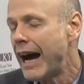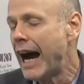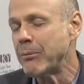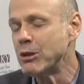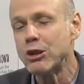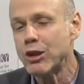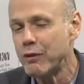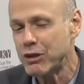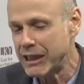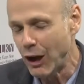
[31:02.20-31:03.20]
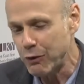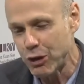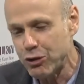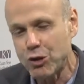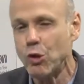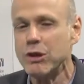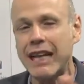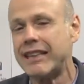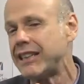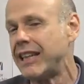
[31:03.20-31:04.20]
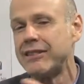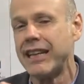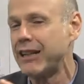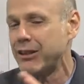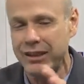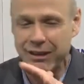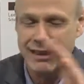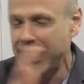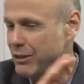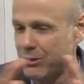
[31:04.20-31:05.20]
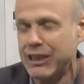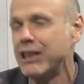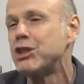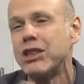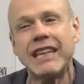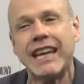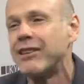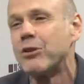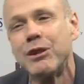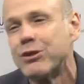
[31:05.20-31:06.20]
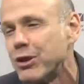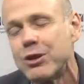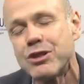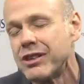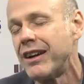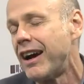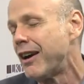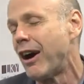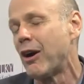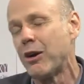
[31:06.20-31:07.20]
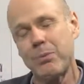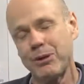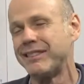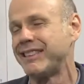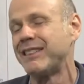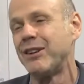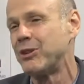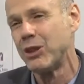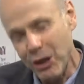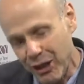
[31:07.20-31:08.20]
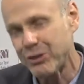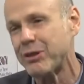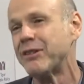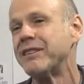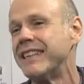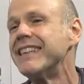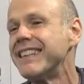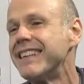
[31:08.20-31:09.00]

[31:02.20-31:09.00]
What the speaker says: I'm not of the school that think that that teaching and research are opposite. On the contrary.